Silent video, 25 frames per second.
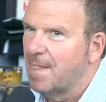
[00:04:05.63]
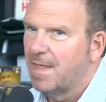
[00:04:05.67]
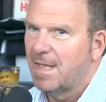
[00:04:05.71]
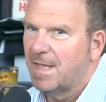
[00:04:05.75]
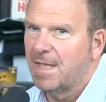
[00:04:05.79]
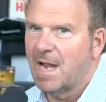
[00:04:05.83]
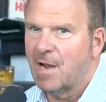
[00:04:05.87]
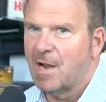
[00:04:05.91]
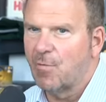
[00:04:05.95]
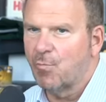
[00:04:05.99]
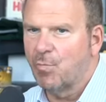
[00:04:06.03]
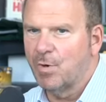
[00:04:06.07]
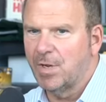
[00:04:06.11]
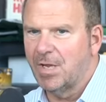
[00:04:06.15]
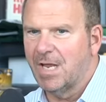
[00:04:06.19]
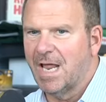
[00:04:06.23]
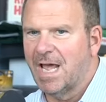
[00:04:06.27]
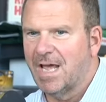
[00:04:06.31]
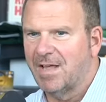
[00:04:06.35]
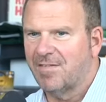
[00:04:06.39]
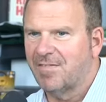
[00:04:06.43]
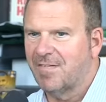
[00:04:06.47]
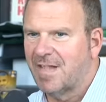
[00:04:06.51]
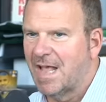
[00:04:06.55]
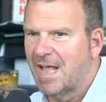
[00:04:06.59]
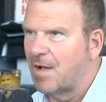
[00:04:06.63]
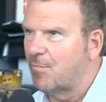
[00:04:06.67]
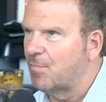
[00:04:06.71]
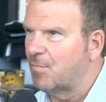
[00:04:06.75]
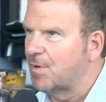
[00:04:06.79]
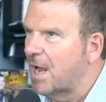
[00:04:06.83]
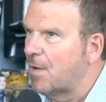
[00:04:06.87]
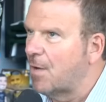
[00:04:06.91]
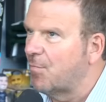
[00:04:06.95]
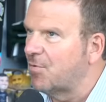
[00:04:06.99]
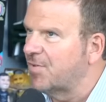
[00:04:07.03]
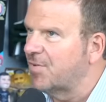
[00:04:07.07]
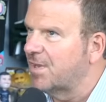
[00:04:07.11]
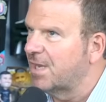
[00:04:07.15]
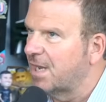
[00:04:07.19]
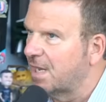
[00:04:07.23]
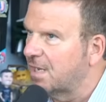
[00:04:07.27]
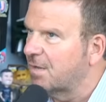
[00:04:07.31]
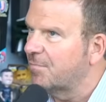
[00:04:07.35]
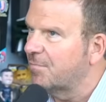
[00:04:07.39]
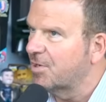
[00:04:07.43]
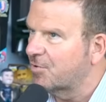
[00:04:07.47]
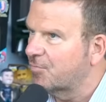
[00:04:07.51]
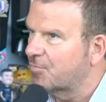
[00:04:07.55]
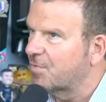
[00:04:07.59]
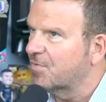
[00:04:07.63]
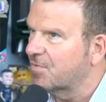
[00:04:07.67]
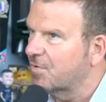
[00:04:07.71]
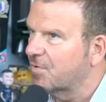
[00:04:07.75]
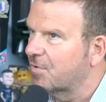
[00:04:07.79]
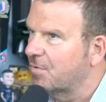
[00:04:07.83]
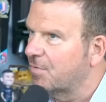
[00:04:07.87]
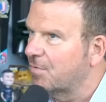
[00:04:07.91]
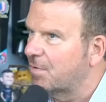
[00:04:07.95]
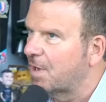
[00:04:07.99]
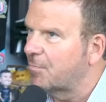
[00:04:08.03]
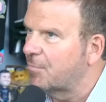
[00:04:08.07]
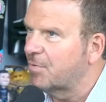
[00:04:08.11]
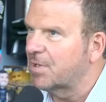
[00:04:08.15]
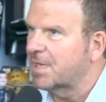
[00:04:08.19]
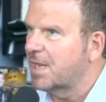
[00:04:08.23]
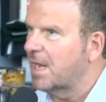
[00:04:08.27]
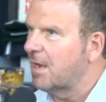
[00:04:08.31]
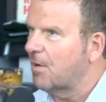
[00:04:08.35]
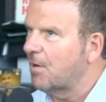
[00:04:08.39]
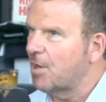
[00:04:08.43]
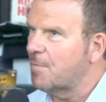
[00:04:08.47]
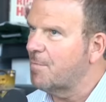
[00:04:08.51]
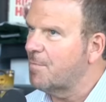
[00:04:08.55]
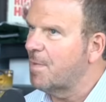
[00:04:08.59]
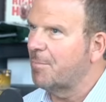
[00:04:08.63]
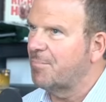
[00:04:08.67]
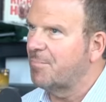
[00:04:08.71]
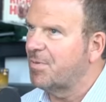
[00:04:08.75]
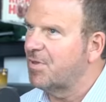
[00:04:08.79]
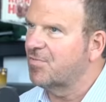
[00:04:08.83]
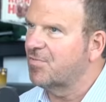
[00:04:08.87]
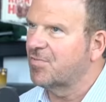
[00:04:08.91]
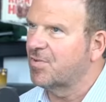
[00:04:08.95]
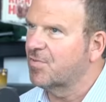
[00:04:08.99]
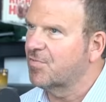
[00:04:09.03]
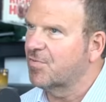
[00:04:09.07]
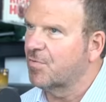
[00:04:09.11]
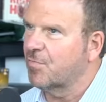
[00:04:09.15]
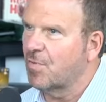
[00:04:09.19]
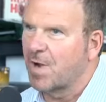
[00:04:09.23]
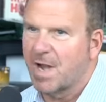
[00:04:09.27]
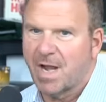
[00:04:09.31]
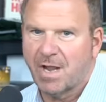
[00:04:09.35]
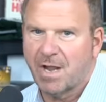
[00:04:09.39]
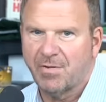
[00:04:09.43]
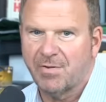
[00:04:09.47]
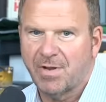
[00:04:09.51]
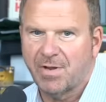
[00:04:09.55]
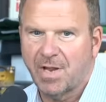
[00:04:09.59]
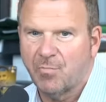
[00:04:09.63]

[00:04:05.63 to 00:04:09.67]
And I realized that when I was in elementary school. I I would carry my business around.